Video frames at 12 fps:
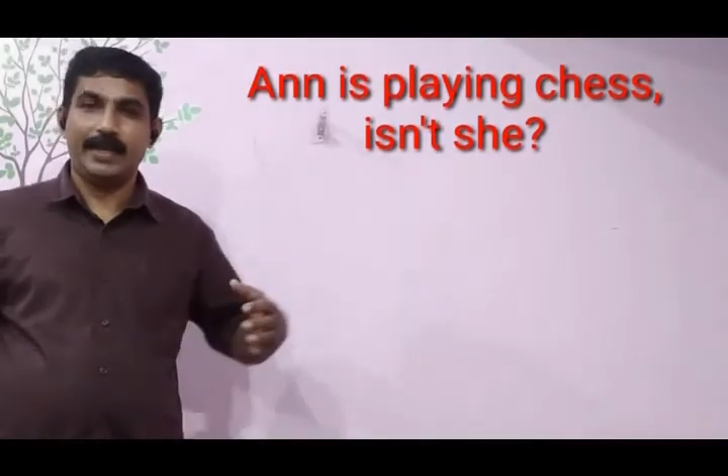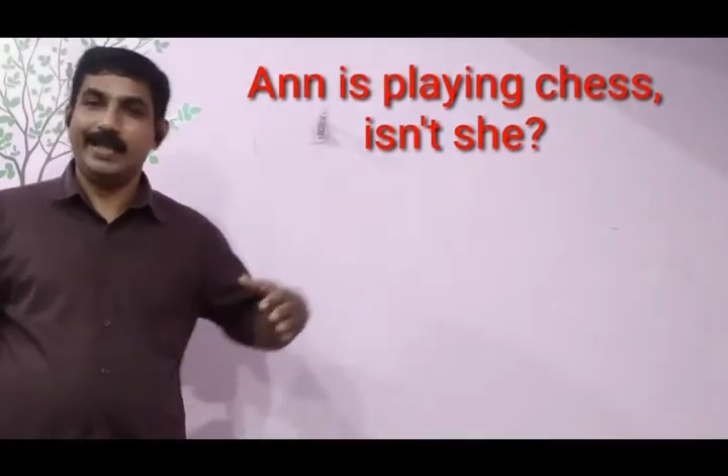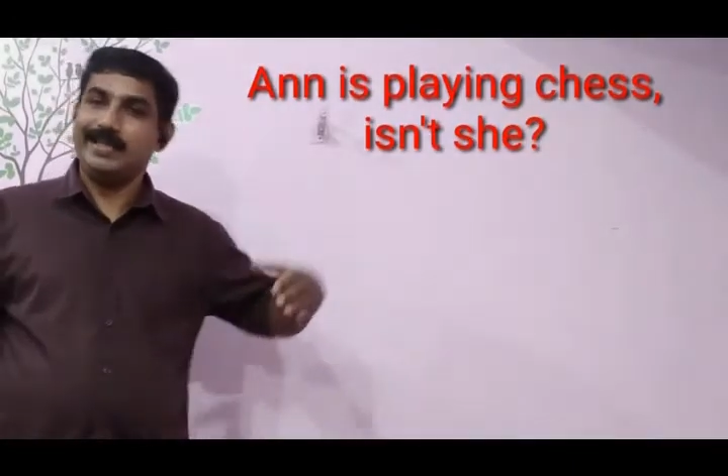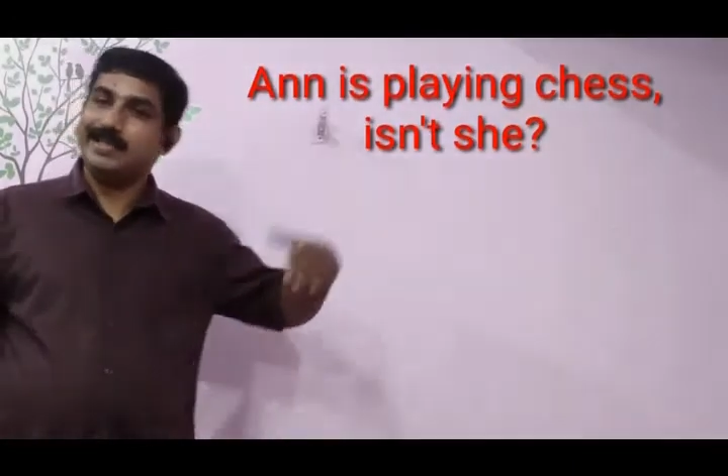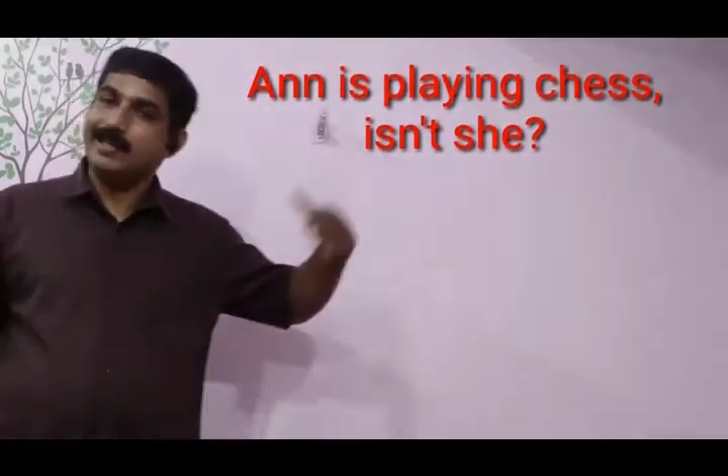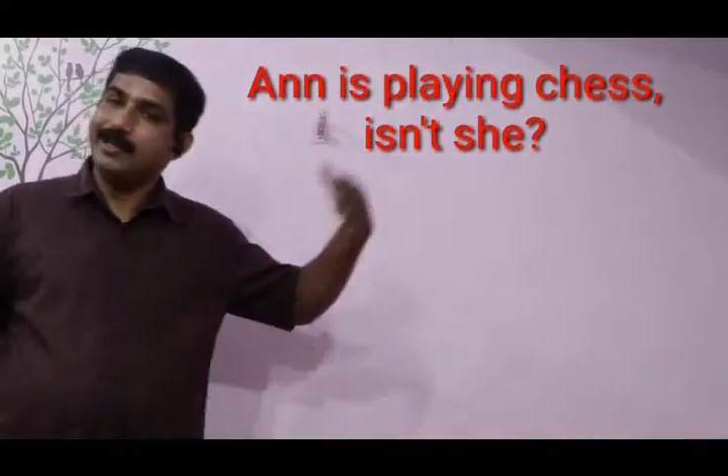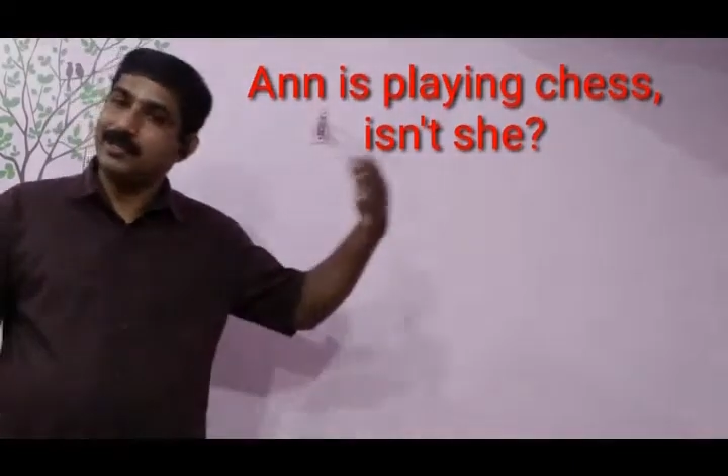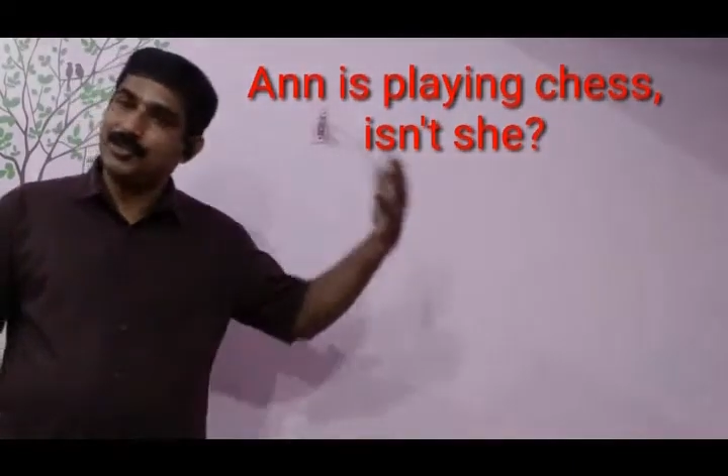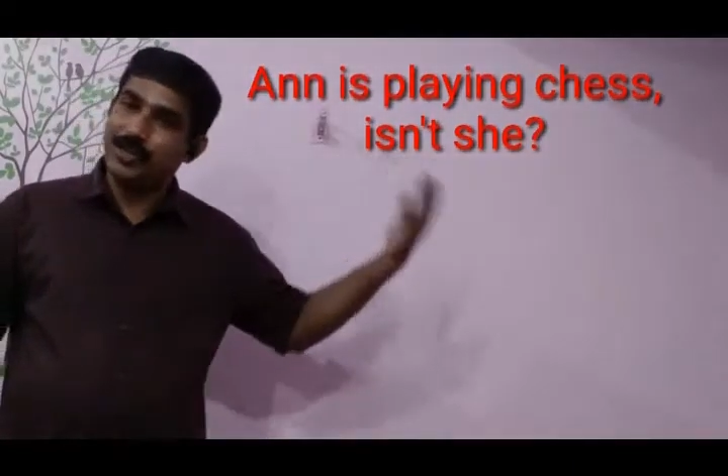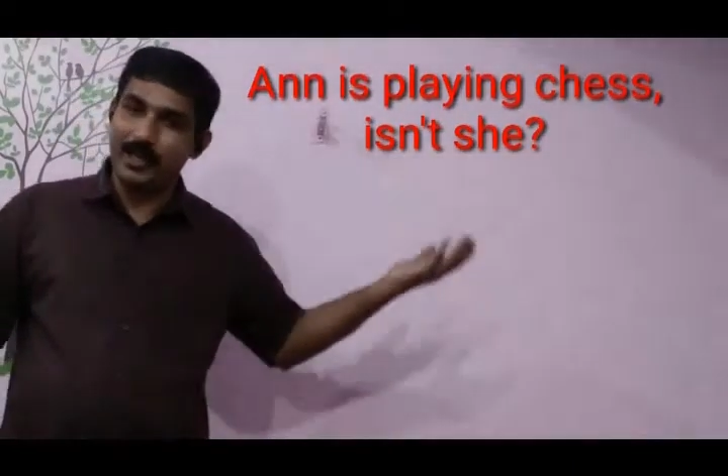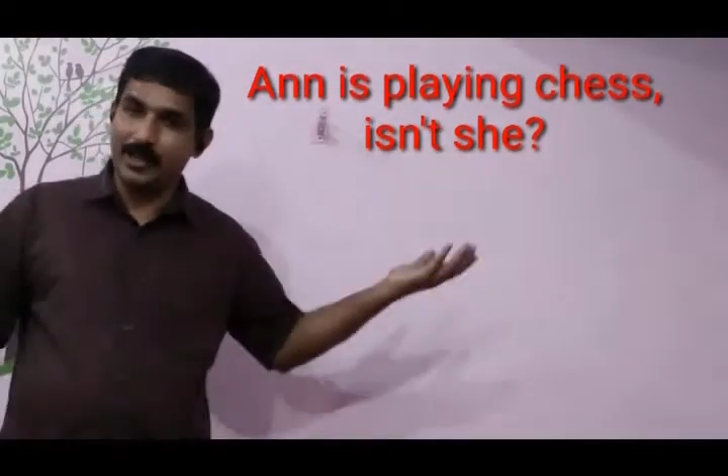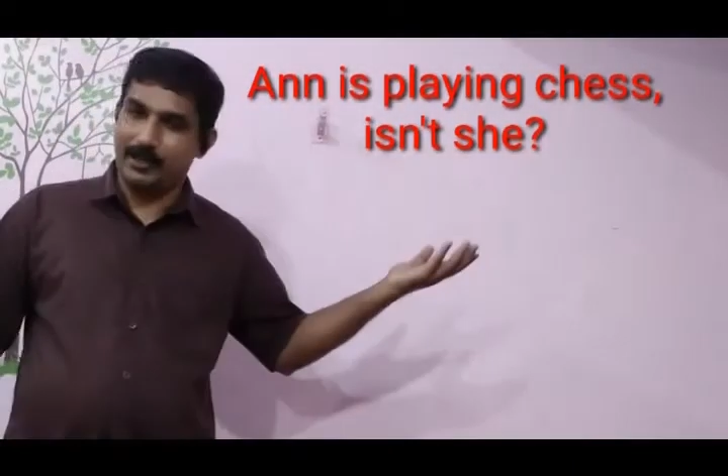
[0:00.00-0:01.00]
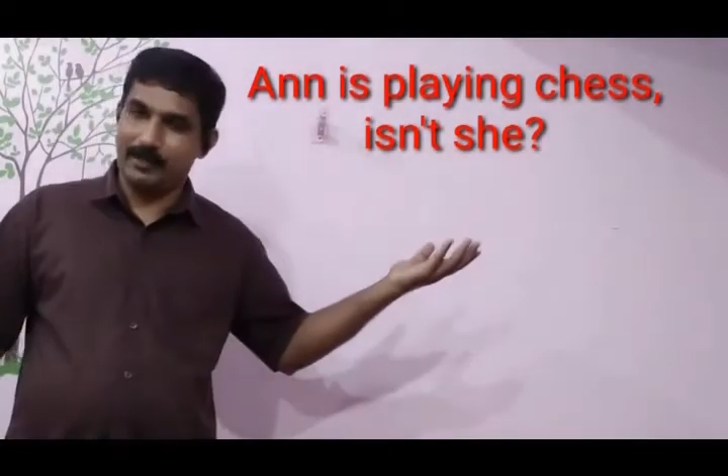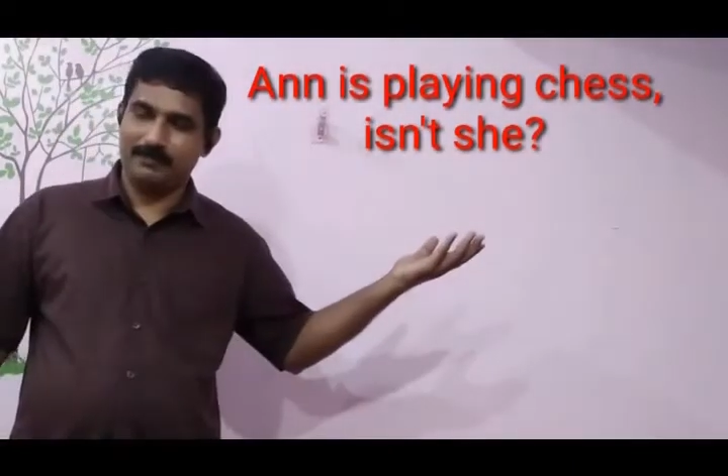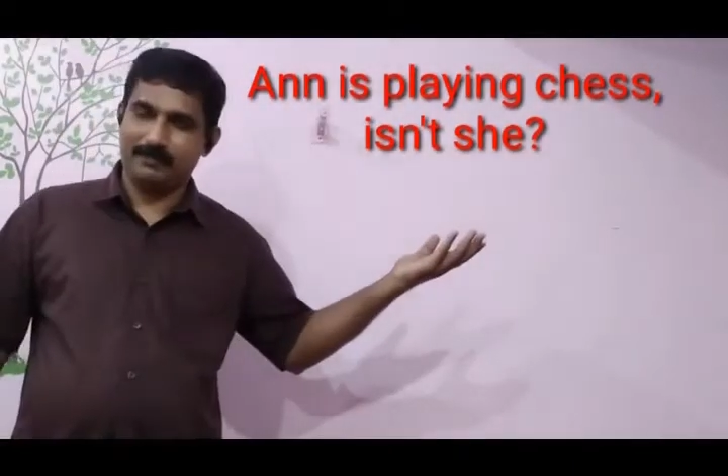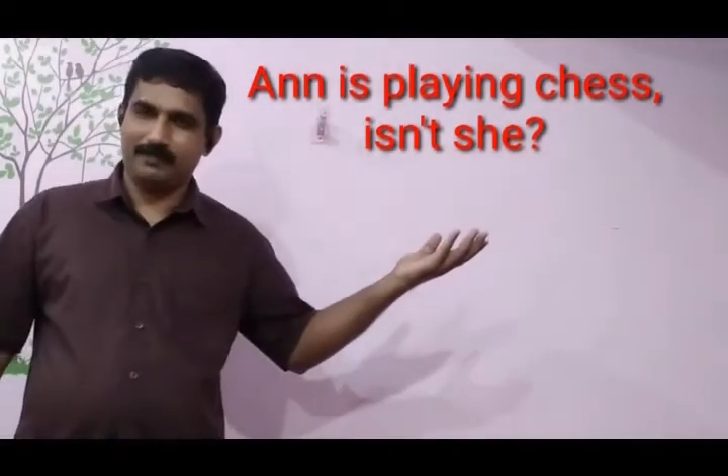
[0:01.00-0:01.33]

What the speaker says: Isn't she?